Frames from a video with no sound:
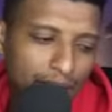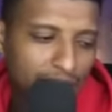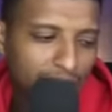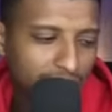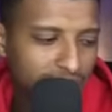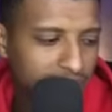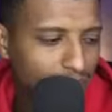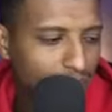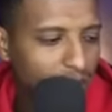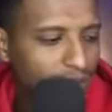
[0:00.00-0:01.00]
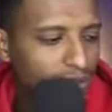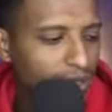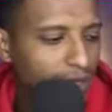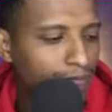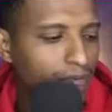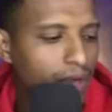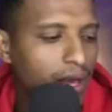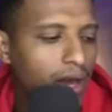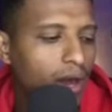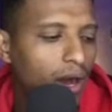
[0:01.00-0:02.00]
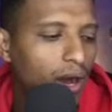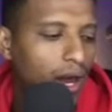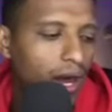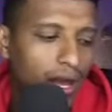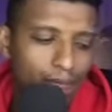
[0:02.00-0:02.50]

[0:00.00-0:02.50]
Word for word: and it is a match between uh,